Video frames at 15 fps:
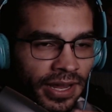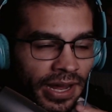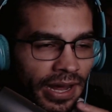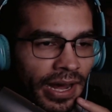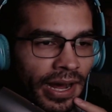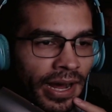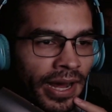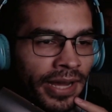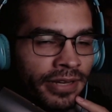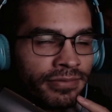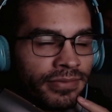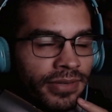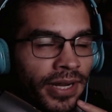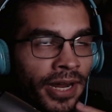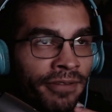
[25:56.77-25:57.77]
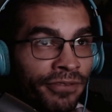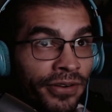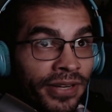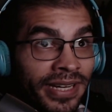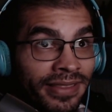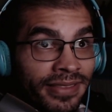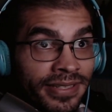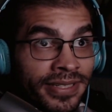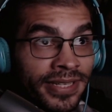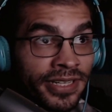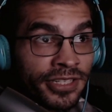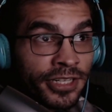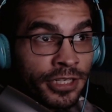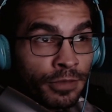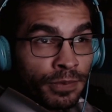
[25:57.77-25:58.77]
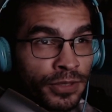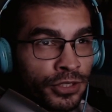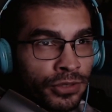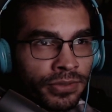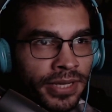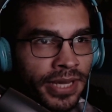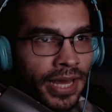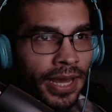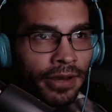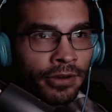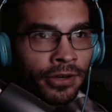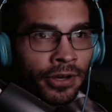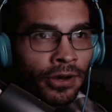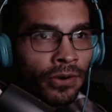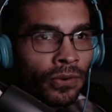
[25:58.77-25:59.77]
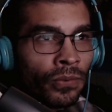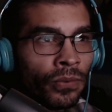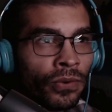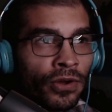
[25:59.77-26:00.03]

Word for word: I I forget the distance, but you can't go